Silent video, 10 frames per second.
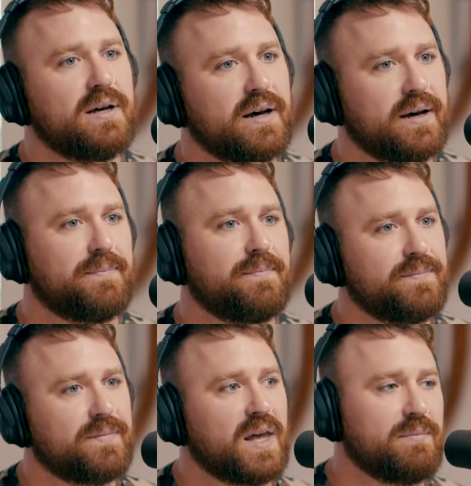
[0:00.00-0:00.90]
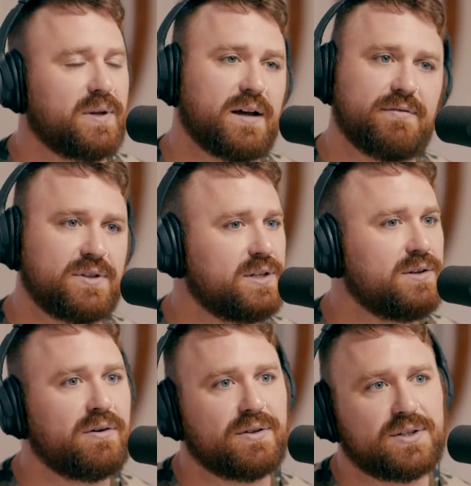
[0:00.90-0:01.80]
Um, I mean, obviously, you
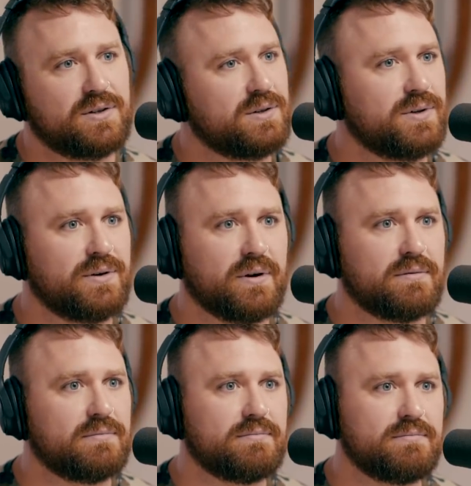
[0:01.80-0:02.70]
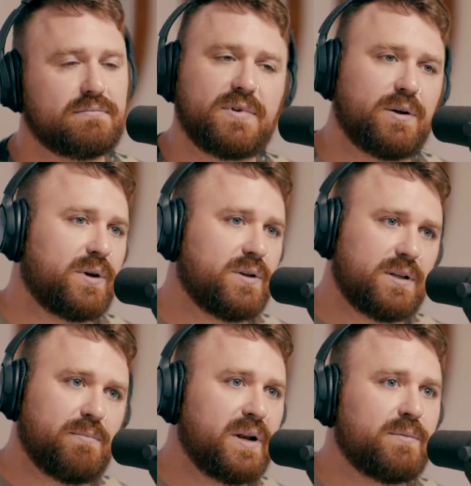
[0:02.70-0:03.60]
know this. You're doing your own. You know, when you
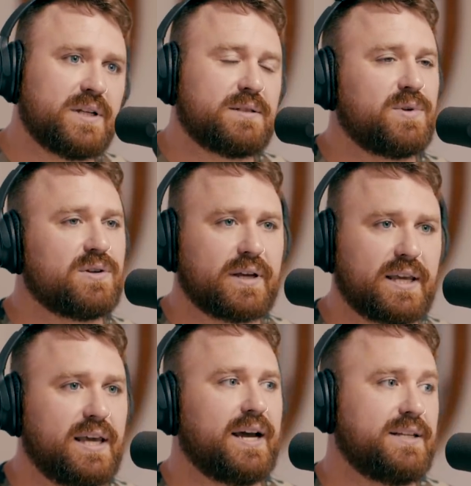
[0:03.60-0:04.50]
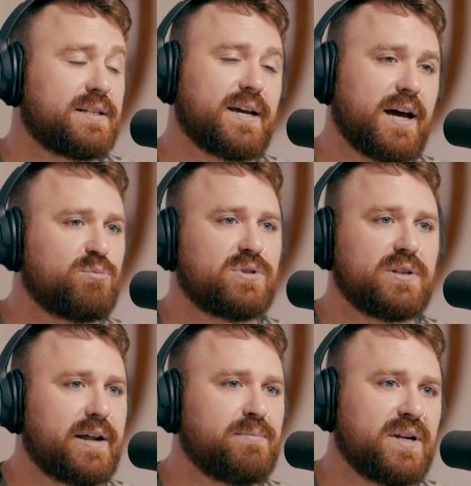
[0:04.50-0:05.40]
did minimalism, you're like, yeah, I just got to put a
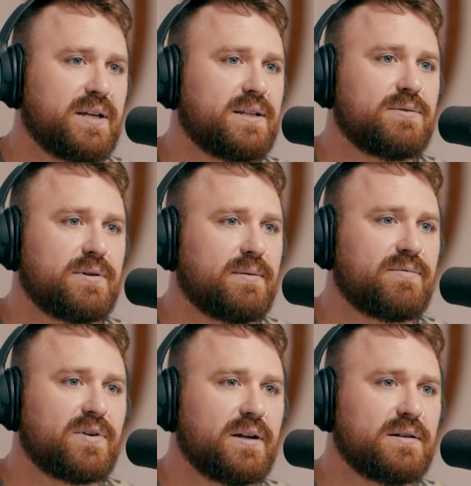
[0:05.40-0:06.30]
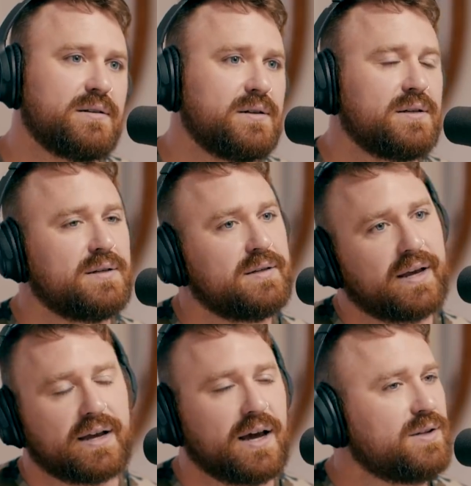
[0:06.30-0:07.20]
lot of money into it up front. Yep.
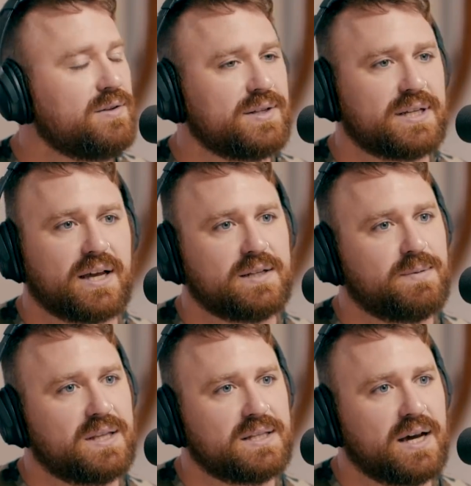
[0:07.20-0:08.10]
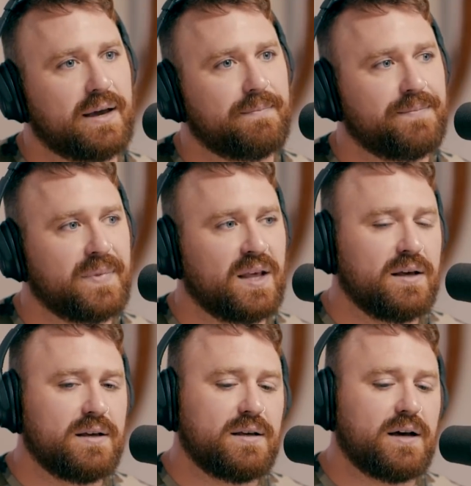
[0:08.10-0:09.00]
I gotta do this. I gotta spend the time.
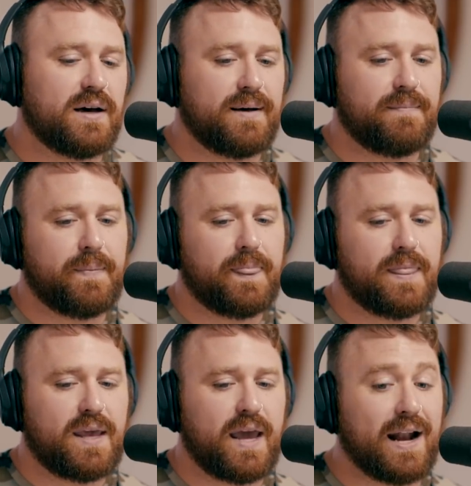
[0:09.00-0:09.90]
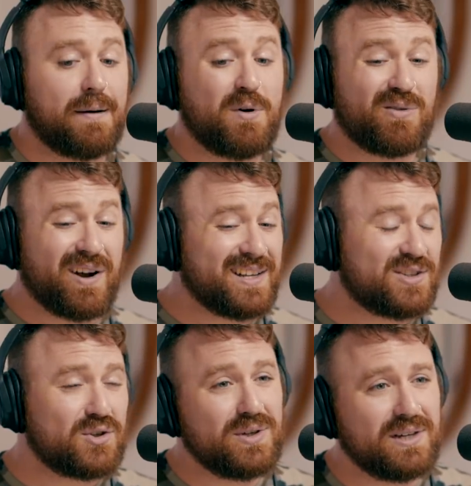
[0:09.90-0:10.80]
Um, and I'm already
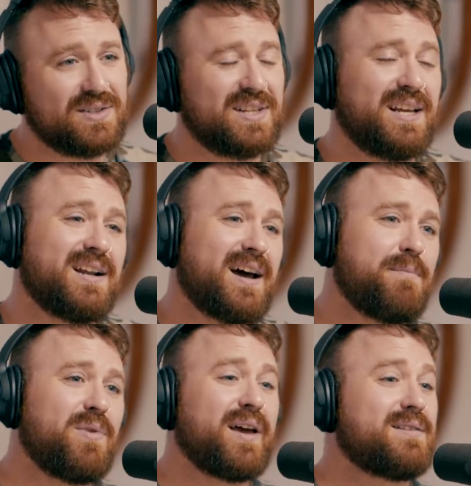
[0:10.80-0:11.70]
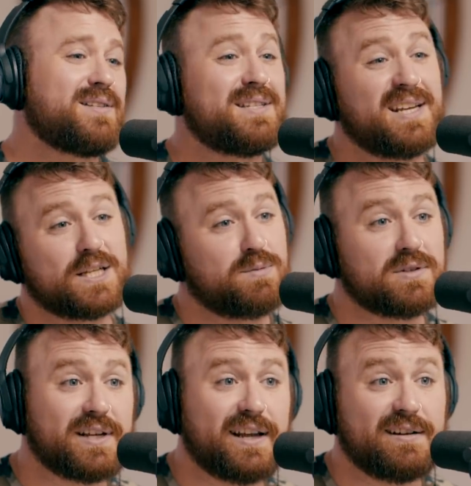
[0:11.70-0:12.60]
two years in, and I'm like six
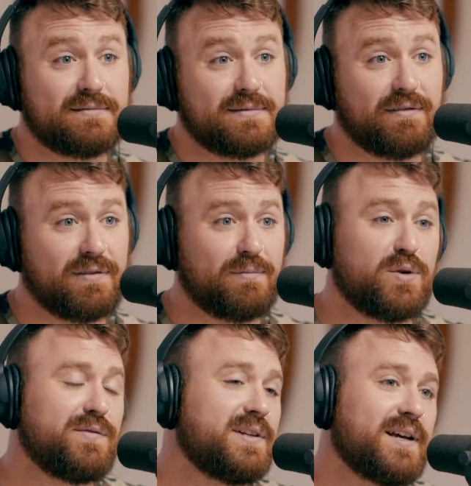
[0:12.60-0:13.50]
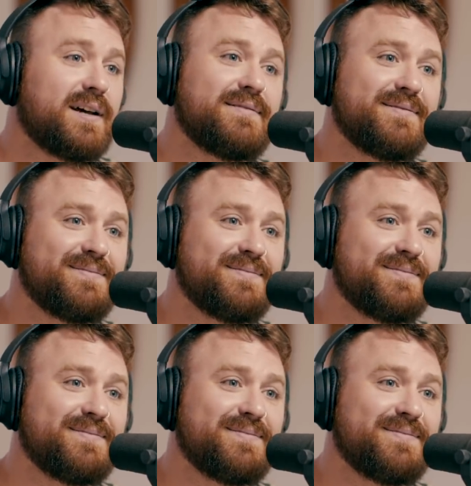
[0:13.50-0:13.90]
percent of the movie done.